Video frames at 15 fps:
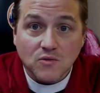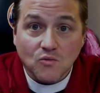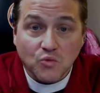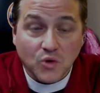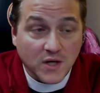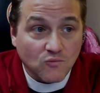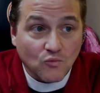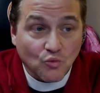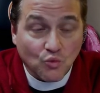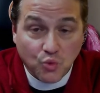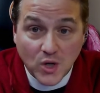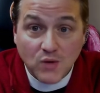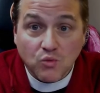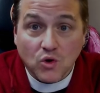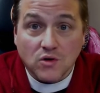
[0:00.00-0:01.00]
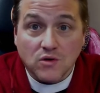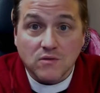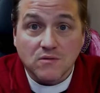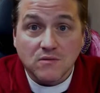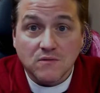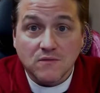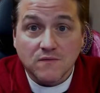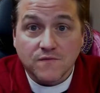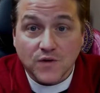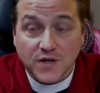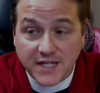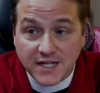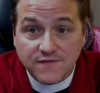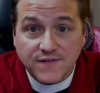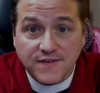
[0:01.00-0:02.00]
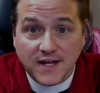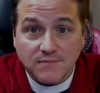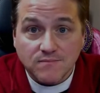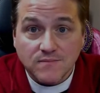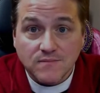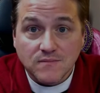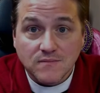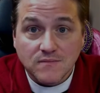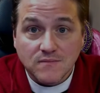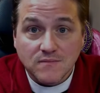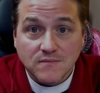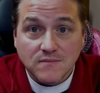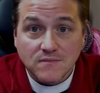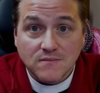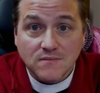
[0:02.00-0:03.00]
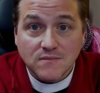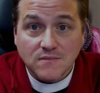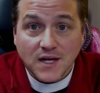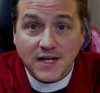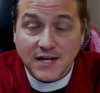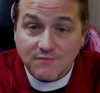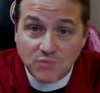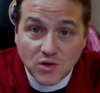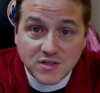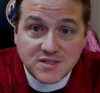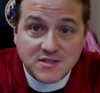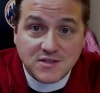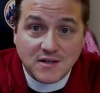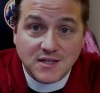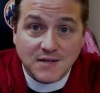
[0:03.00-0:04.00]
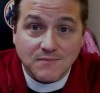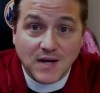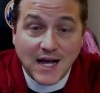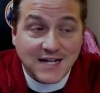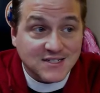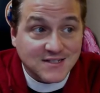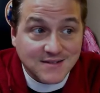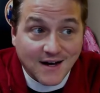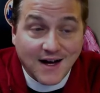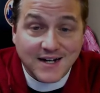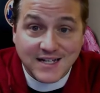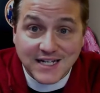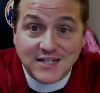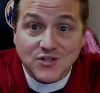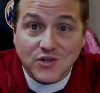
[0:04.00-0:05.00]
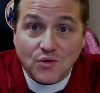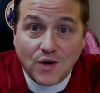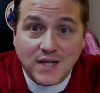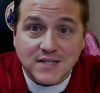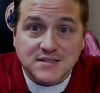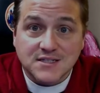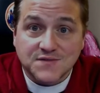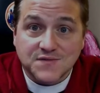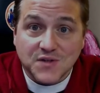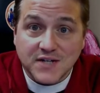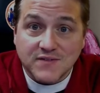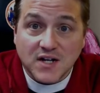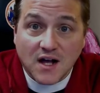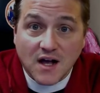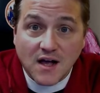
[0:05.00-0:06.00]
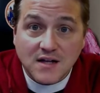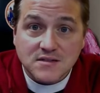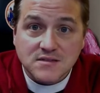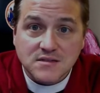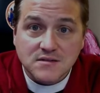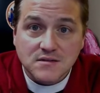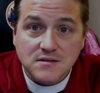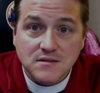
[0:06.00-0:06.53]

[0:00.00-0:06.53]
We, we will forgive them and have mercy on them as God in Christ has forgiven us.